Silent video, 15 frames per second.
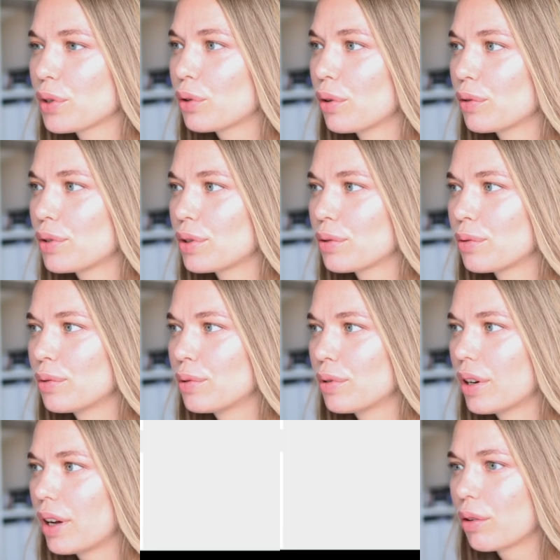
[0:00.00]
to go
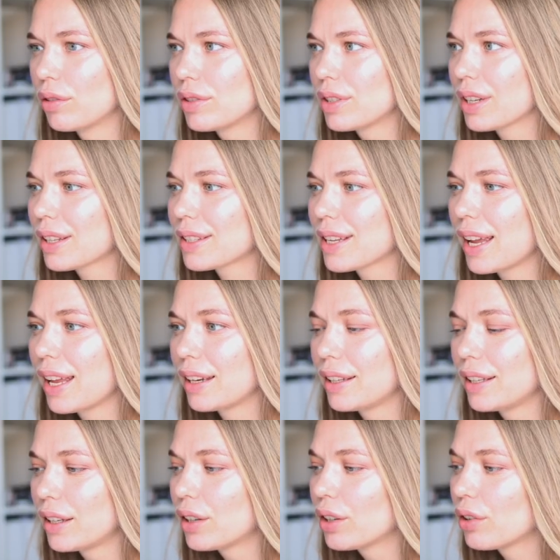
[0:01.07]
to contacts, and here